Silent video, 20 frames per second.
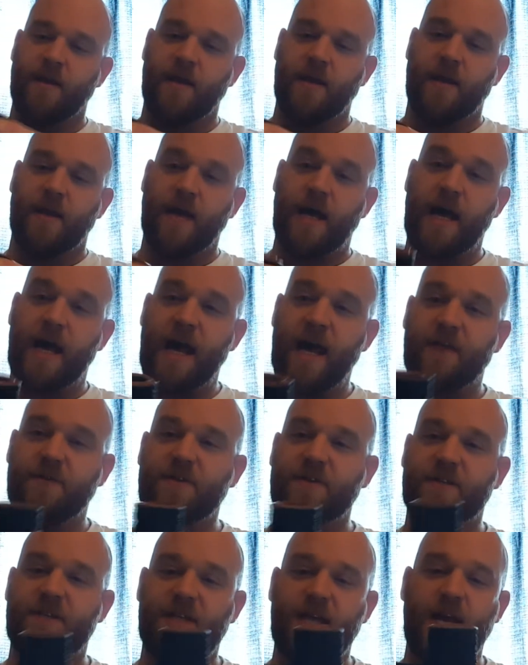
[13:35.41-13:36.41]
I have
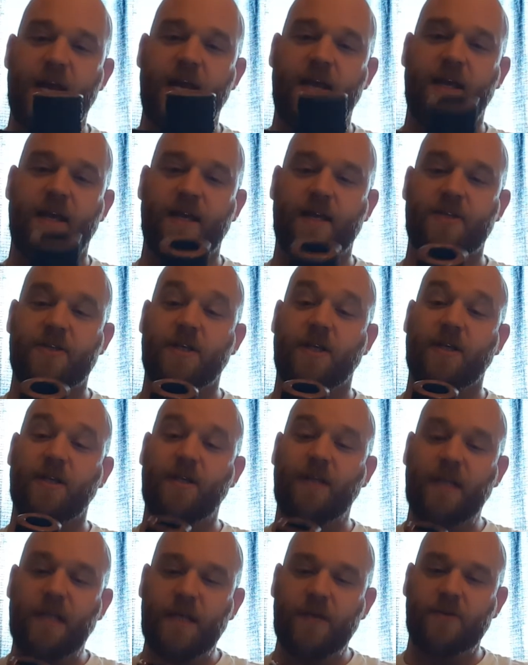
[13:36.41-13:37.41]
to say, it is a
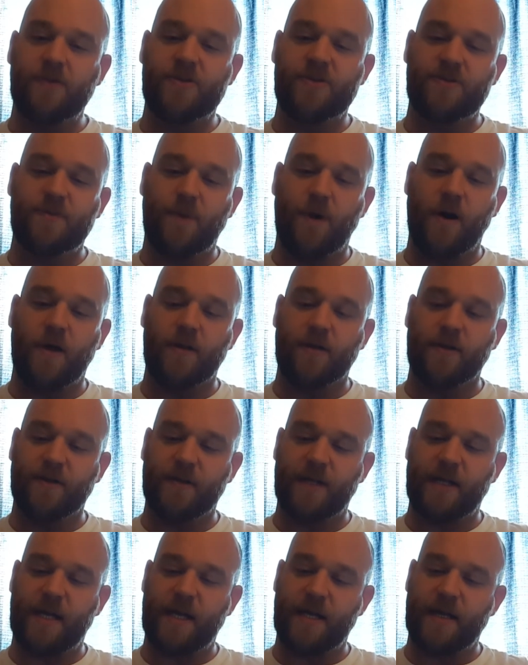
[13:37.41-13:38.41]
little smaller
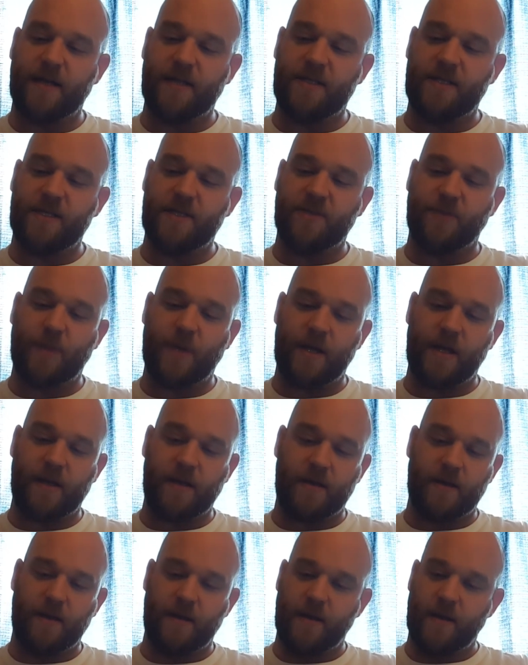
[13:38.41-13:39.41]
than I had anticipated.